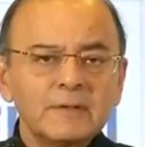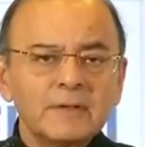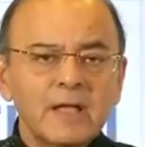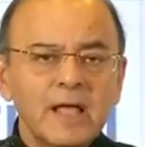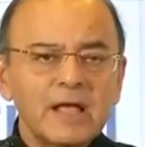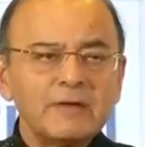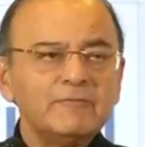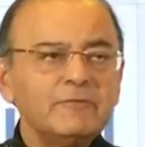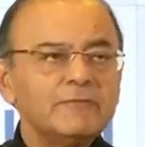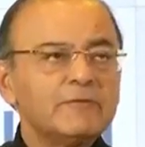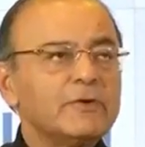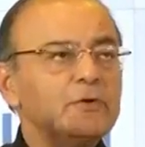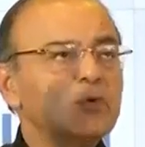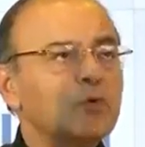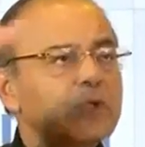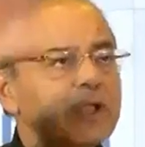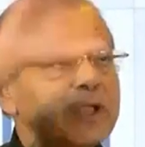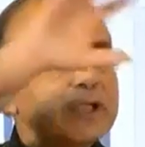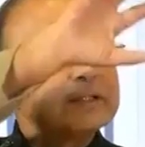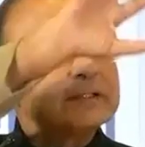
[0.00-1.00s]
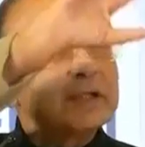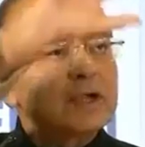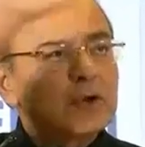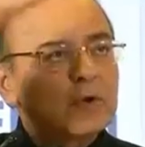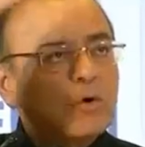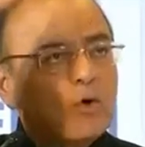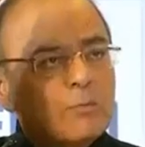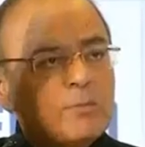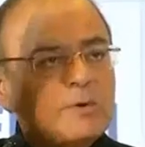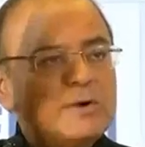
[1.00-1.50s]
and we were looking at the
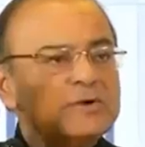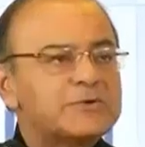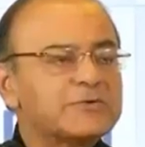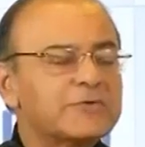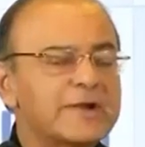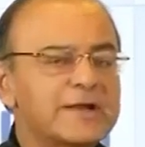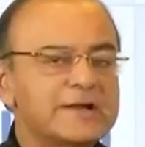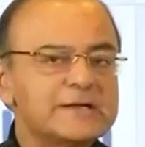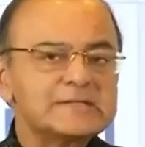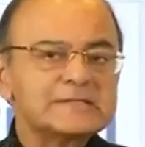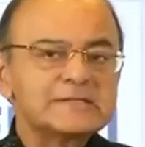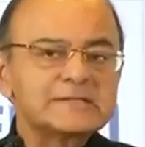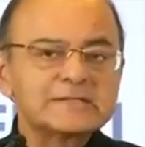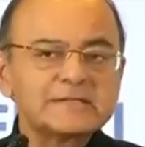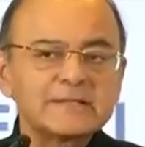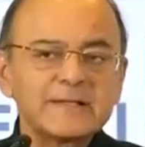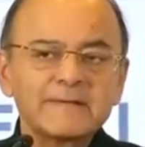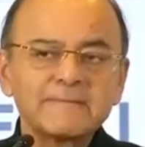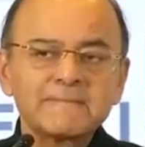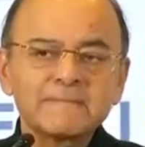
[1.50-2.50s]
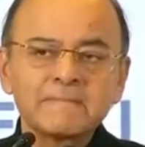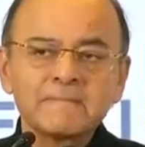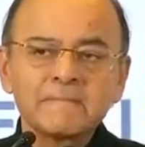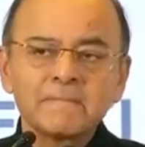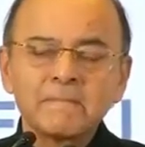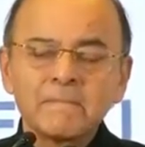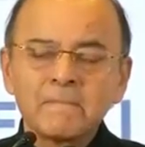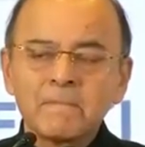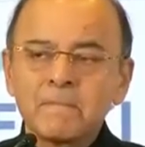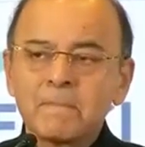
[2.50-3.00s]
global trends,
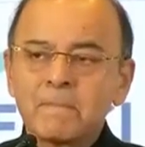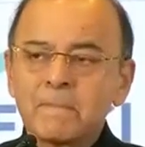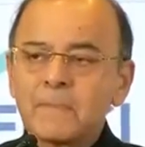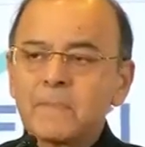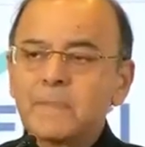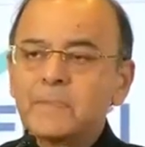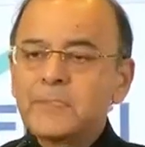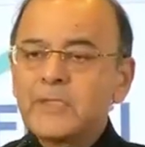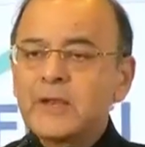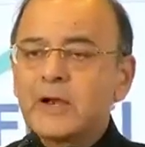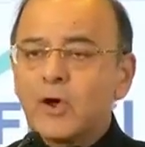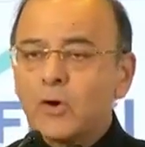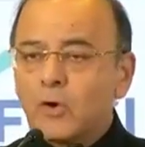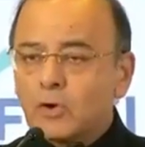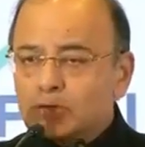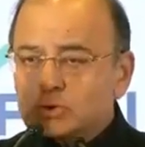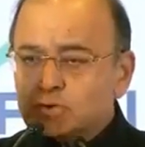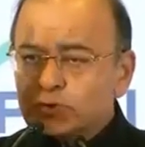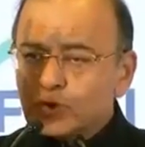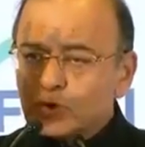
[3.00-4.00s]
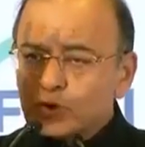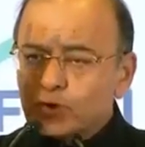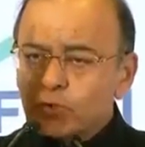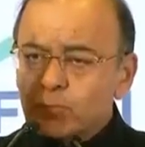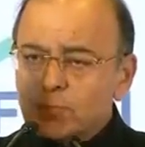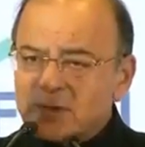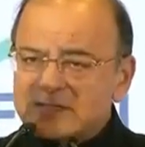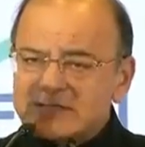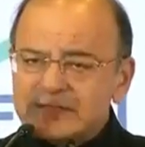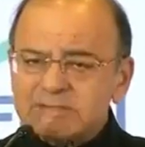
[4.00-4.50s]
there are also
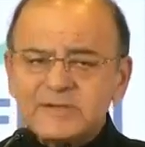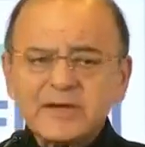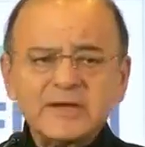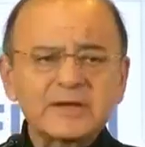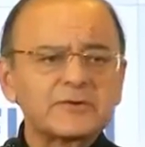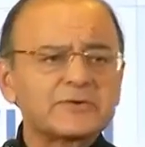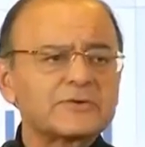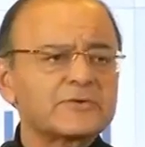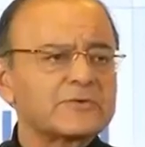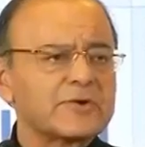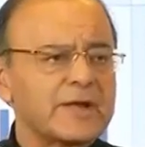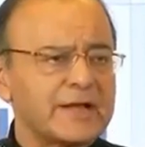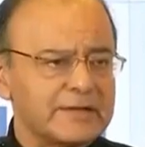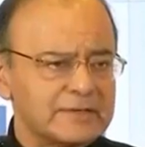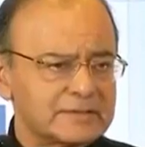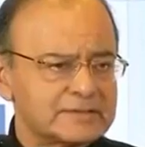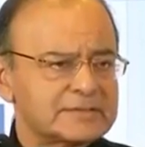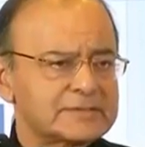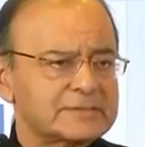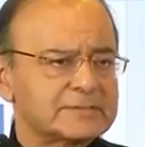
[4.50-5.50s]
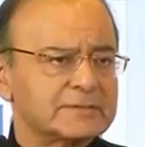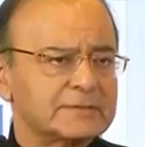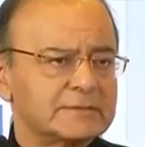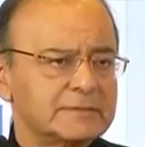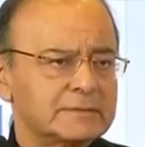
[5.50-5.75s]
domestic trends